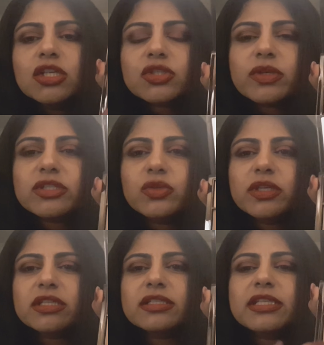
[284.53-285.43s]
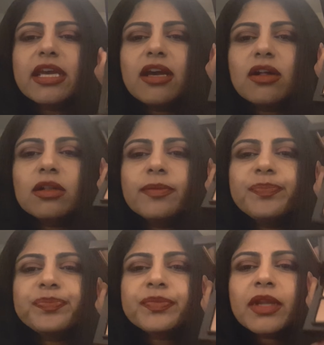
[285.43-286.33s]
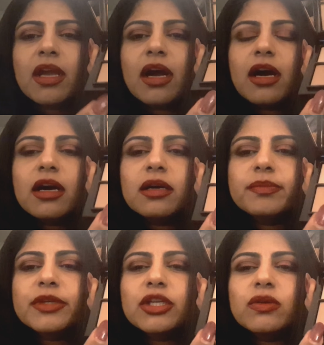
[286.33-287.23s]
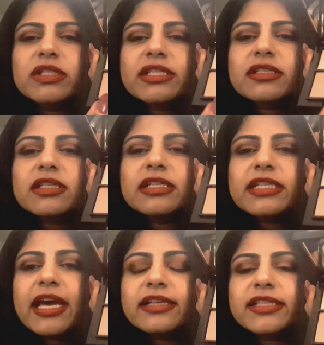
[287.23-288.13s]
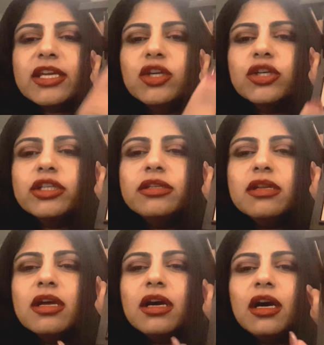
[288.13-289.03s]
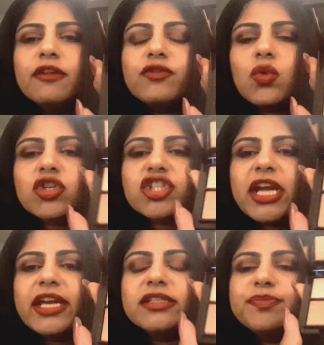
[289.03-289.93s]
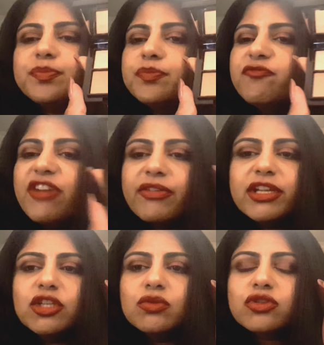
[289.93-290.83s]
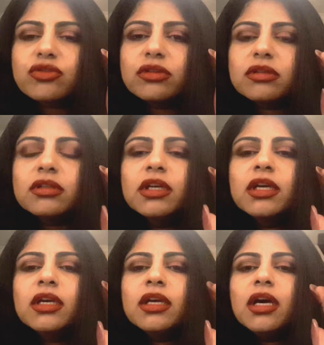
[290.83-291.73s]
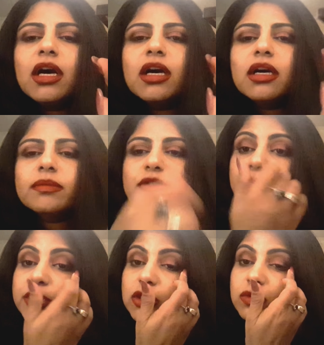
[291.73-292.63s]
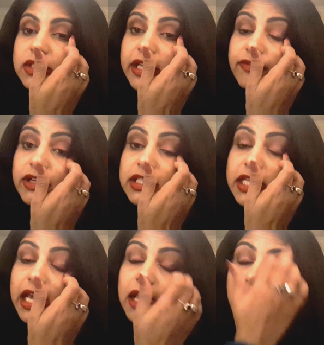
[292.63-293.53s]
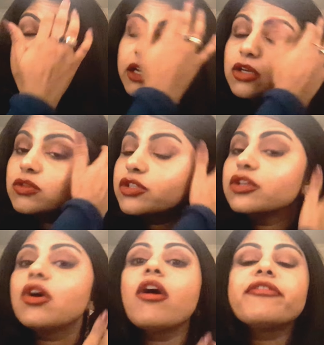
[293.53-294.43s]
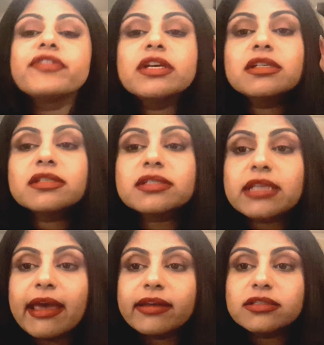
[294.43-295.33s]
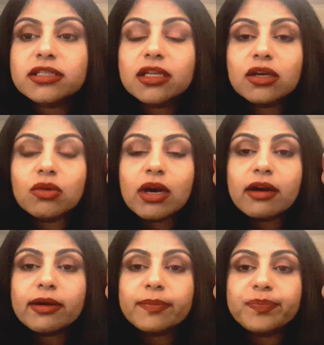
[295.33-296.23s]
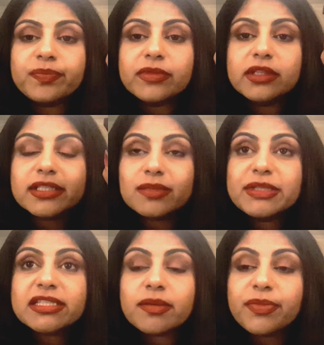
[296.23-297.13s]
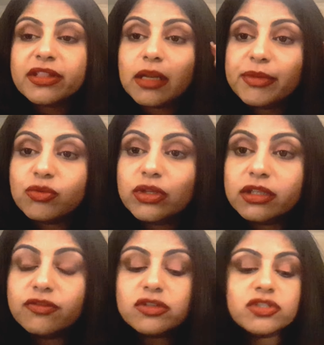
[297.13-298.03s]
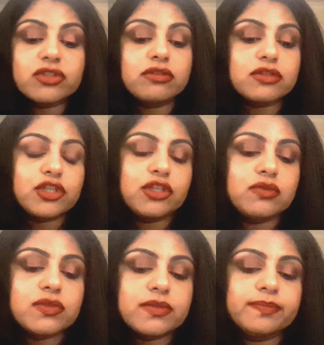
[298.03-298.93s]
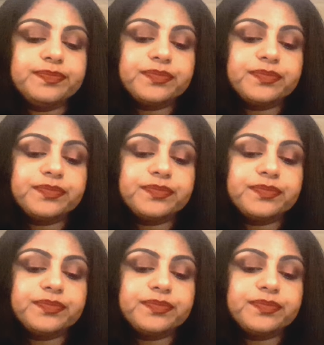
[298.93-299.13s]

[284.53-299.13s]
So as you can tell, it has a good 4 shade, very neutral, to be used every day when I go to the office, and this will be something that'll be really versatile to use.